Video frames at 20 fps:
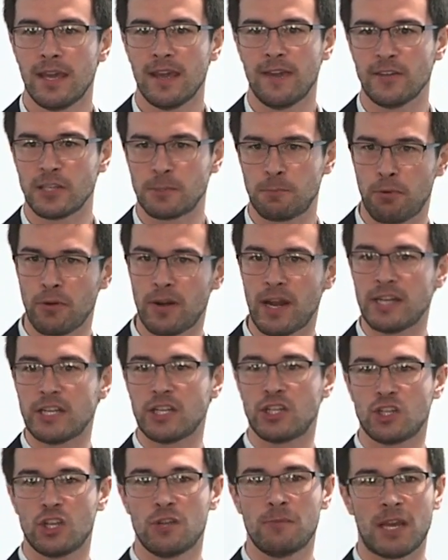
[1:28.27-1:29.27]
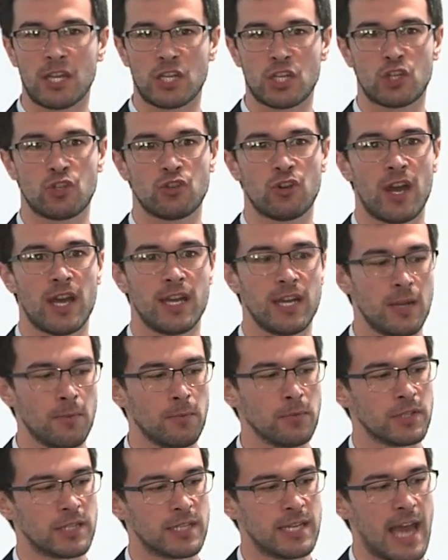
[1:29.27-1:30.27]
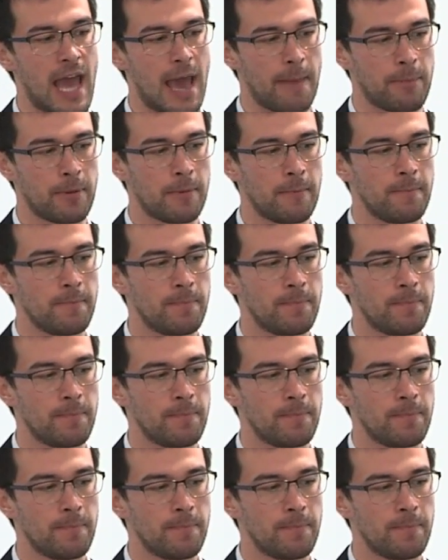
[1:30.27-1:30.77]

if it's put under too much strain, it will snap.